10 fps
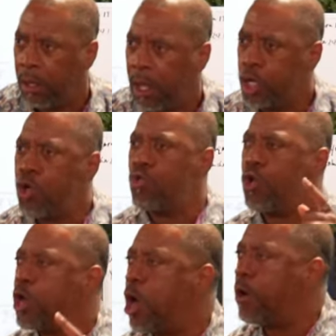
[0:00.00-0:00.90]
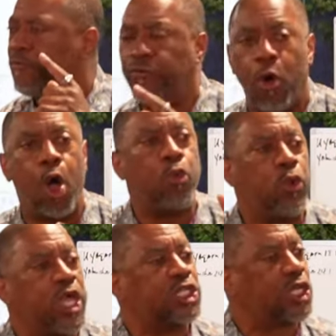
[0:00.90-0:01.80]
You look for a
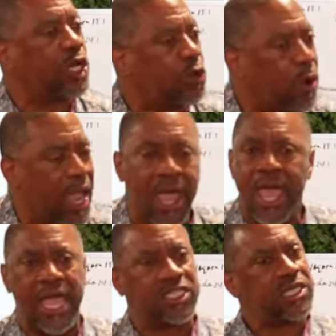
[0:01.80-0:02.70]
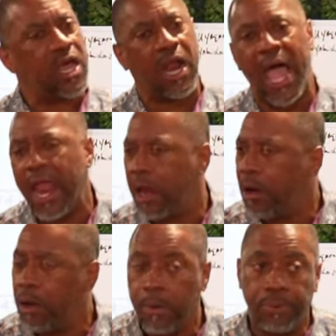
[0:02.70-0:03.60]
reason to quit. Instead of, I
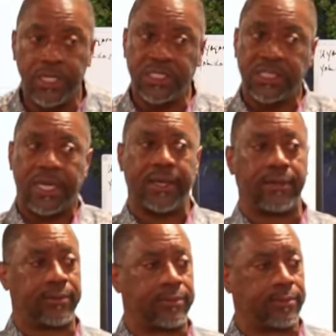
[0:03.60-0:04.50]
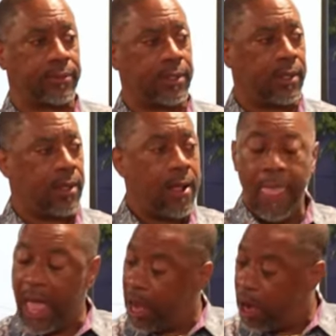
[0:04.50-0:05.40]
learned to appreciate.
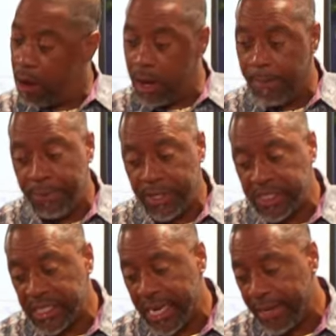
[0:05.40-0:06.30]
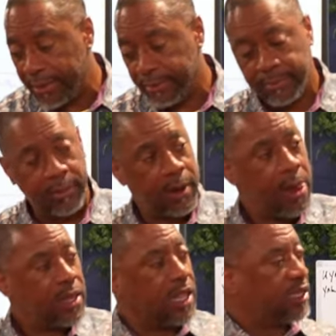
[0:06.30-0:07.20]
I learned to appreciate.
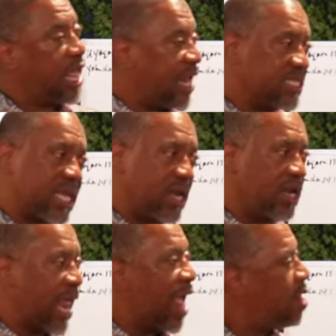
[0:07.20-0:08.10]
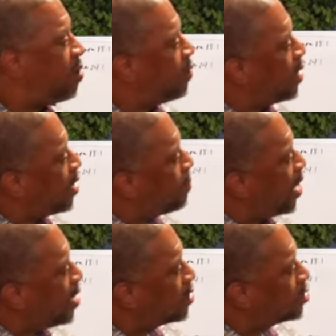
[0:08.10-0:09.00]
The they said, look, I learned, my
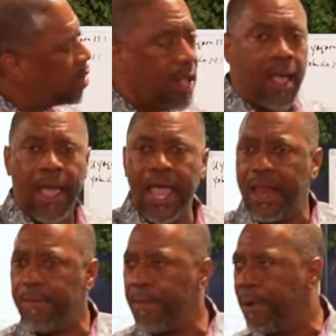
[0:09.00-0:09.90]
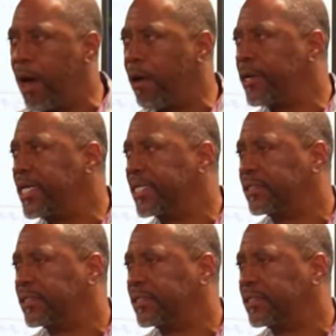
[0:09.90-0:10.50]
help street, he let me borrow this.